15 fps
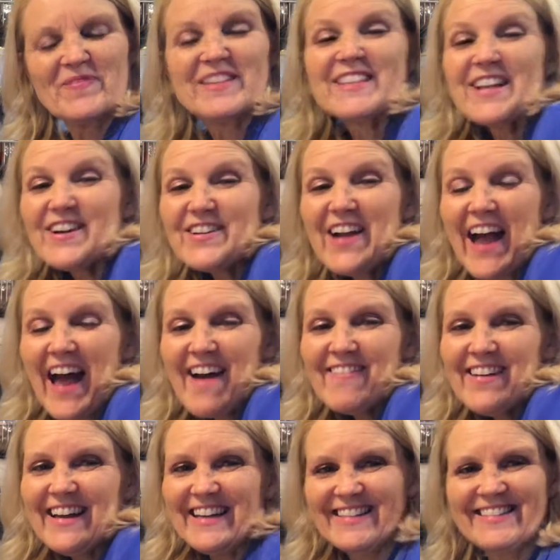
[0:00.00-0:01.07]
There you have
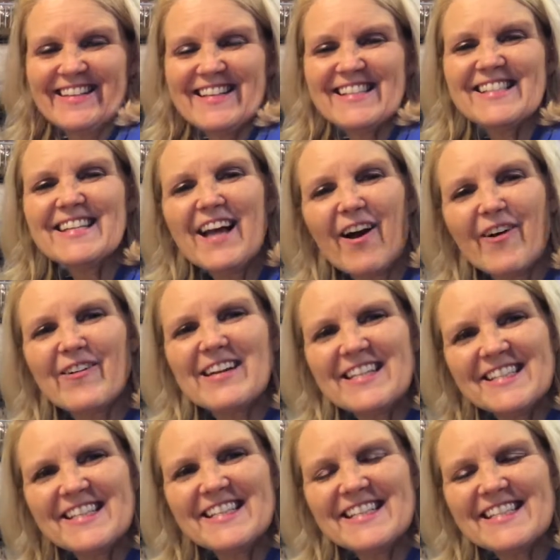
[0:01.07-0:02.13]
it. See how
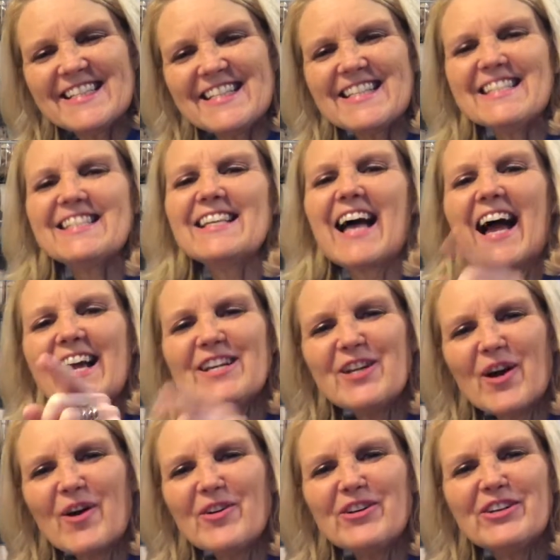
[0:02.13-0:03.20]
easy this is? I
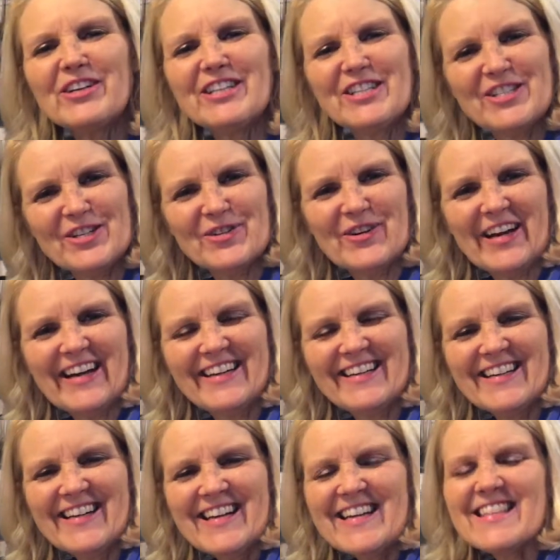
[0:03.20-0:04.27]
know you can do it.
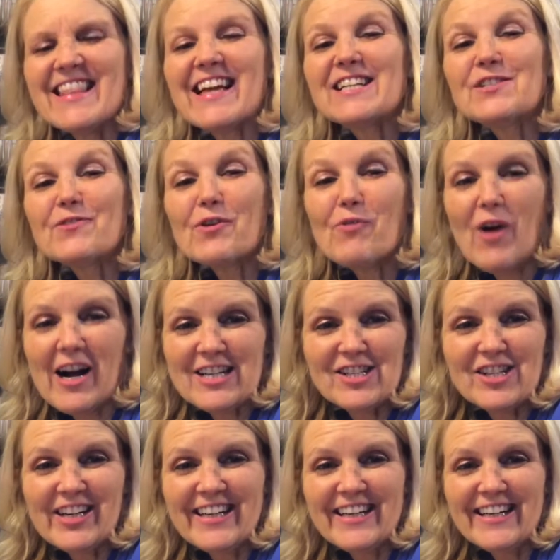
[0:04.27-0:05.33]
Thanks for
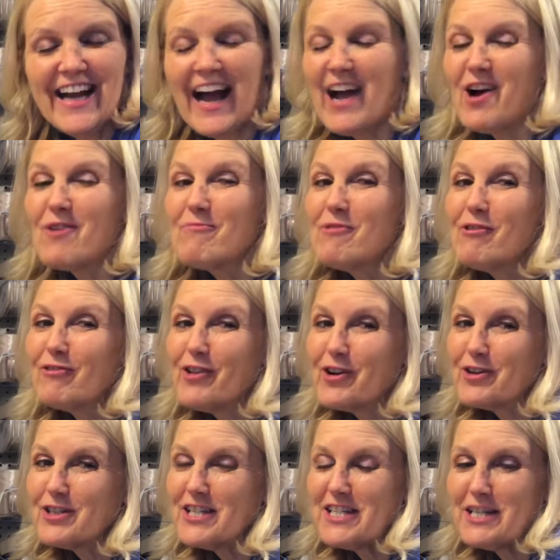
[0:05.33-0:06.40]
watching. I hope you've
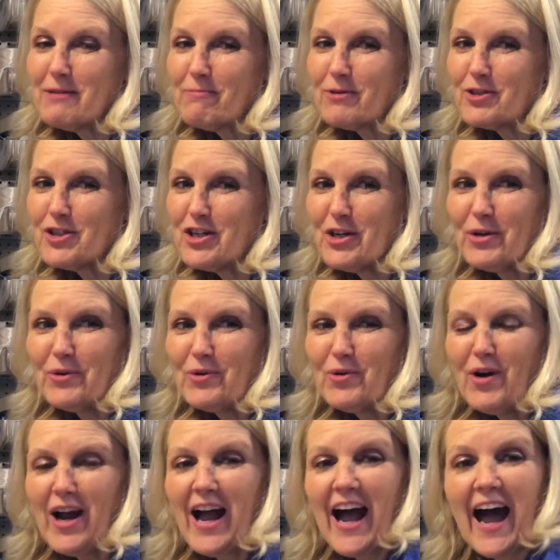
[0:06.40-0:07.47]
learned a tip or two.
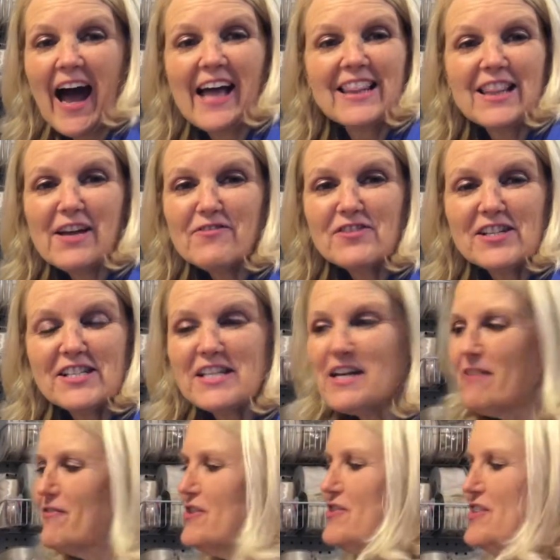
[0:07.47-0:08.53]
I'd love to see
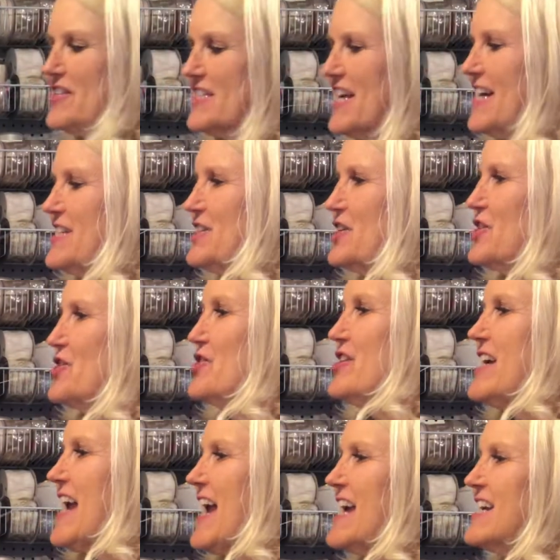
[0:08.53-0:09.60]
if you decide to
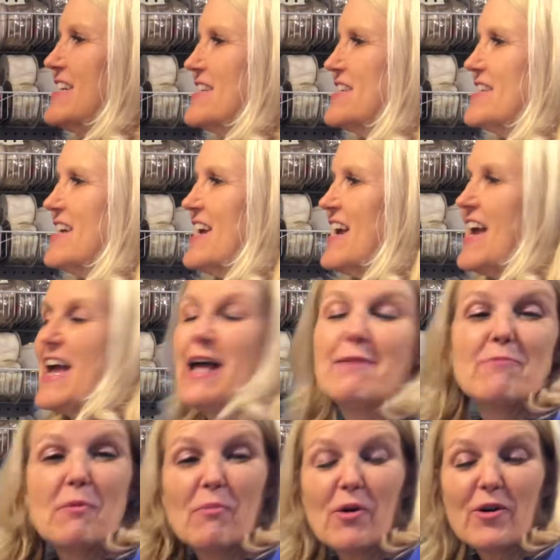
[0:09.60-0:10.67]
create a
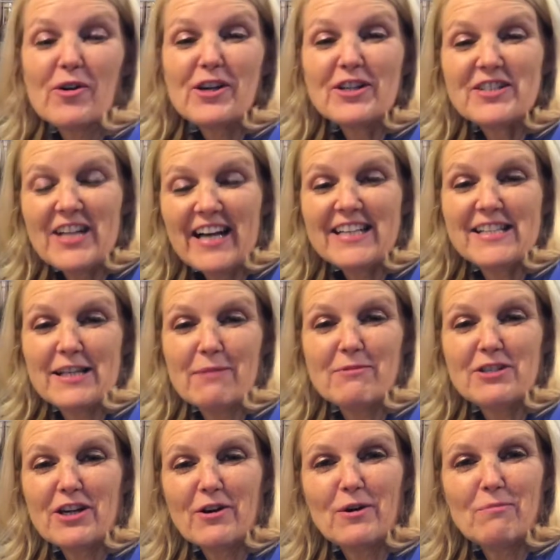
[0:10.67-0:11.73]
Memorial Day
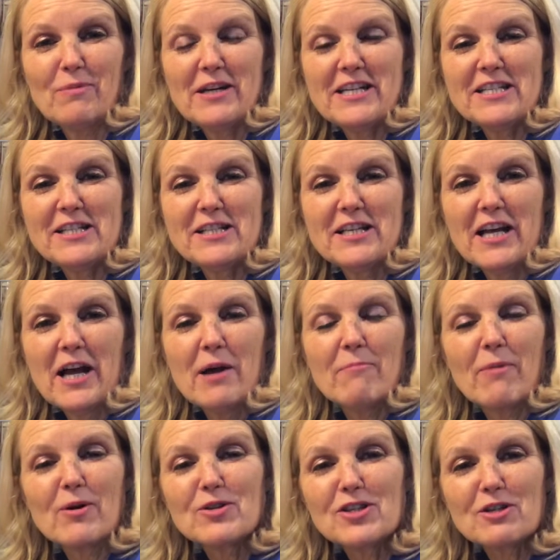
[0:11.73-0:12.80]
cemetery piece.
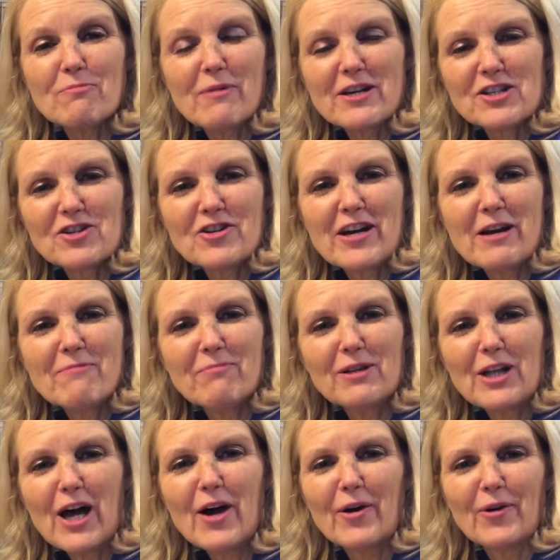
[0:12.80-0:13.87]
Post a picture down
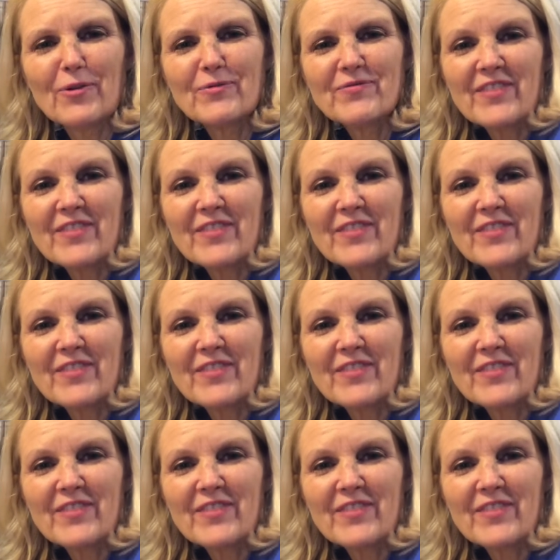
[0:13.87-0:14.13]
below.